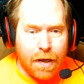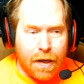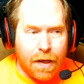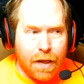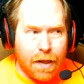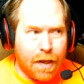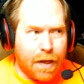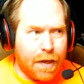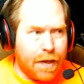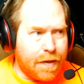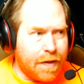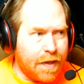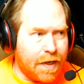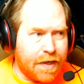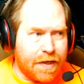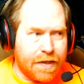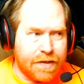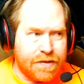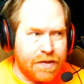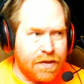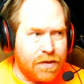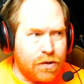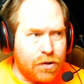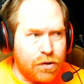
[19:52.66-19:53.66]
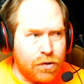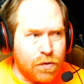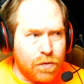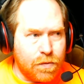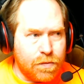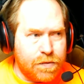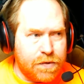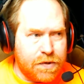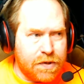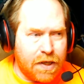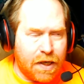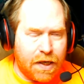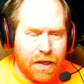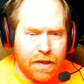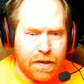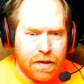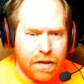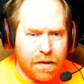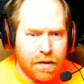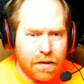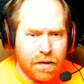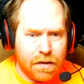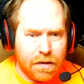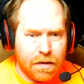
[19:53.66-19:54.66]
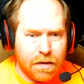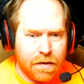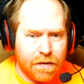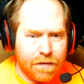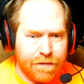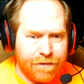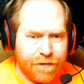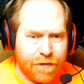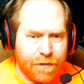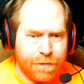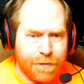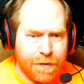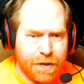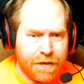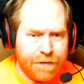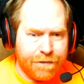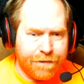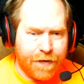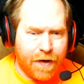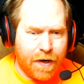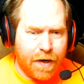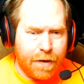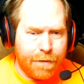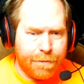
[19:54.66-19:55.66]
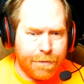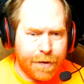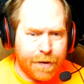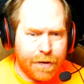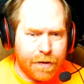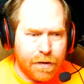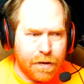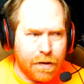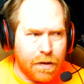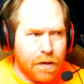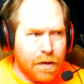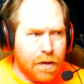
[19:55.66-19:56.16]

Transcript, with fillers: And like I said, you don't take from the environment.